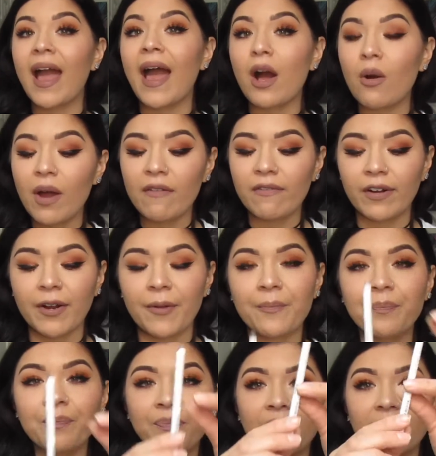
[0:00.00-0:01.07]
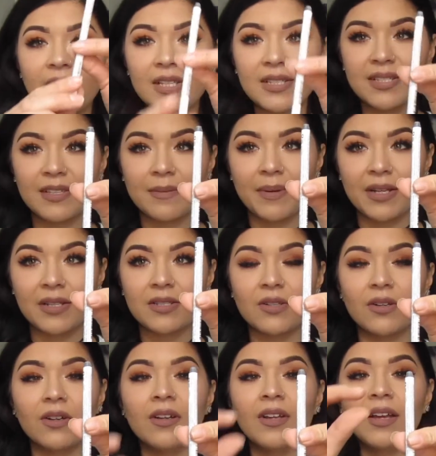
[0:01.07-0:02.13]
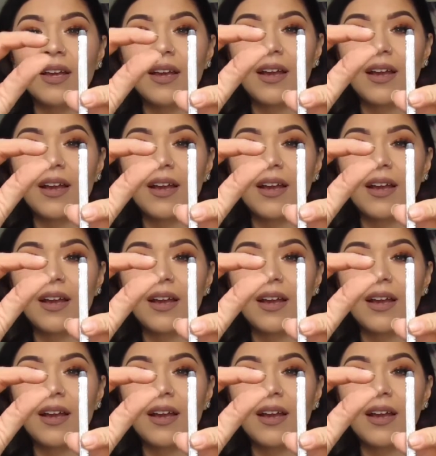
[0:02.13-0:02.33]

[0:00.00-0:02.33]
However, this is a pencil.